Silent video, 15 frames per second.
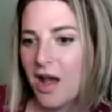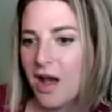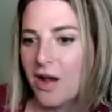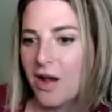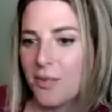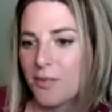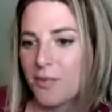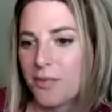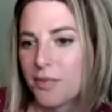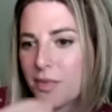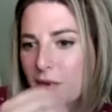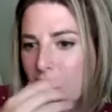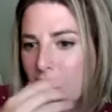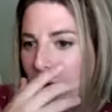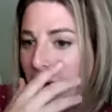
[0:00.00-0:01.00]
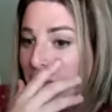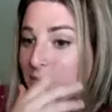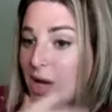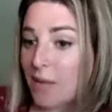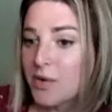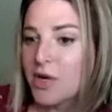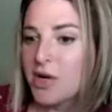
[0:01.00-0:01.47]
Cool. Um,
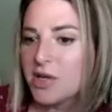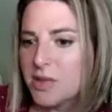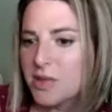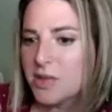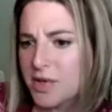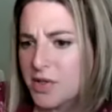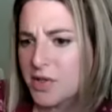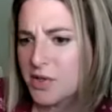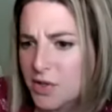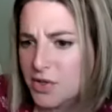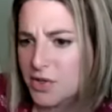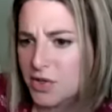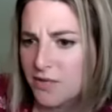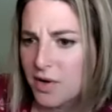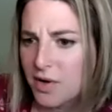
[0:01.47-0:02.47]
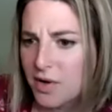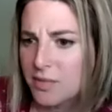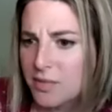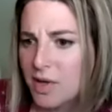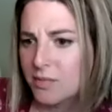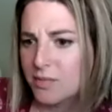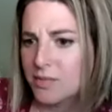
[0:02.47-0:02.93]
I'm, I'm curious about this question
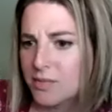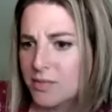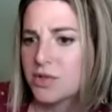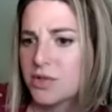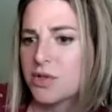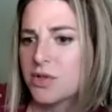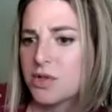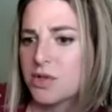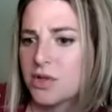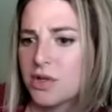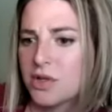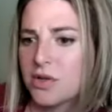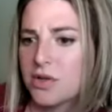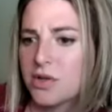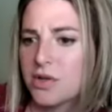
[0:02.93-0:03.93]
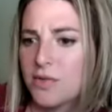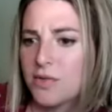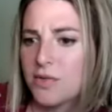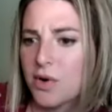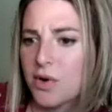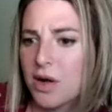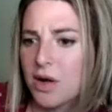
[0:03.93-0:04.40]
from um,
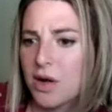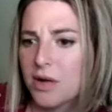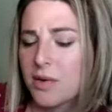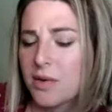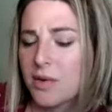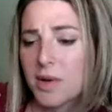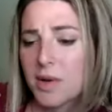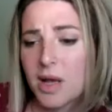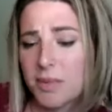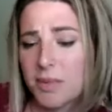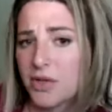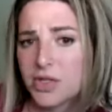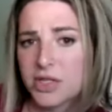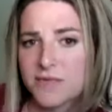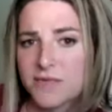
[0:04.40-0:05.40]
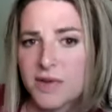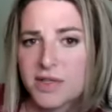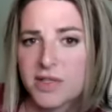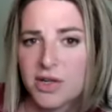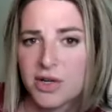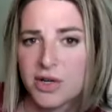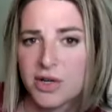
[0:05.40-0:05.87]
Devora. I apologize if I
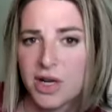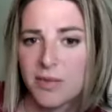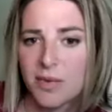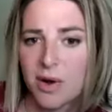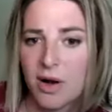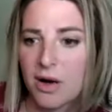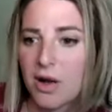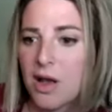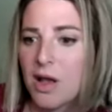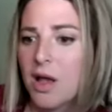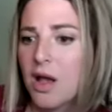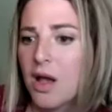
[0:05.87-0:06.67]
said your name wrong.